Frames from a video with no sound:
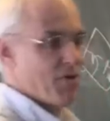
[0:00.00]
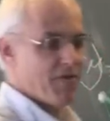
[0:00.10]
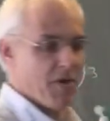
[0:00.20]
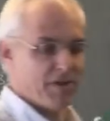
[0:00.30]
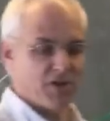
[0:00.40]
one
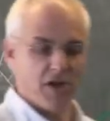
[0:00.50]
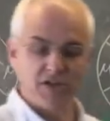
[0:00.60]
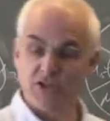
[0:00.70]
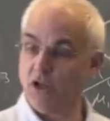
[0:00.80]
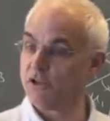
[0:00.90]
of our
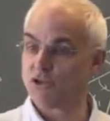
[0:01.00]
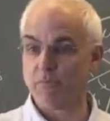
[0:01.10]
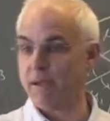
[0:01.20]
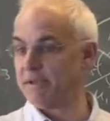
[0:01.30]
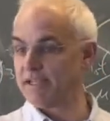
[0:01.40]
platonic solids or
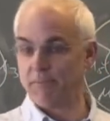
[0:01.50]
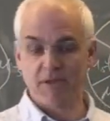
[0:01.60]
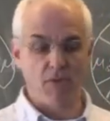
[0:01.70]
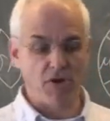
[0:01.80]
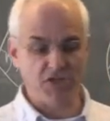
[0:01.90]
maybe
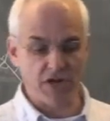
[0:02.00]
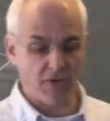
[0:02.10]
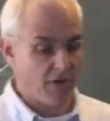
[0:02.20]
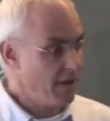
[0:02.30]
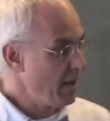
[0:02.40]
something more
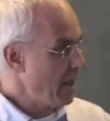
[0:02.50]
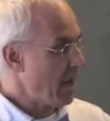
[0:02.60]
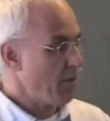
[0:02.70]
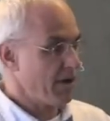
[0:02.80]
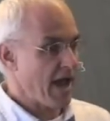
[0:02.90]
general,
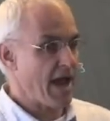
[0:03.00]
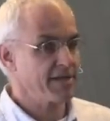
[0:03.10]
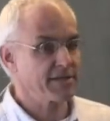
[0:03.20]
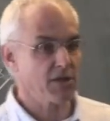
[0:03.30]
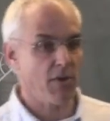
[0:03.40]
and we're going to
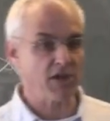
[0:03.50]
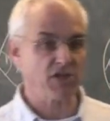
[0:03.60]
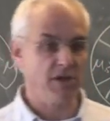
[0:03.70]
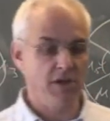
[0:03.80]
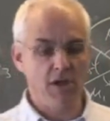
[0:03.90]
ask the
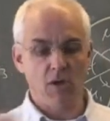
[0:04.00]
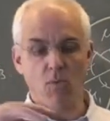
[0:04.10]
question,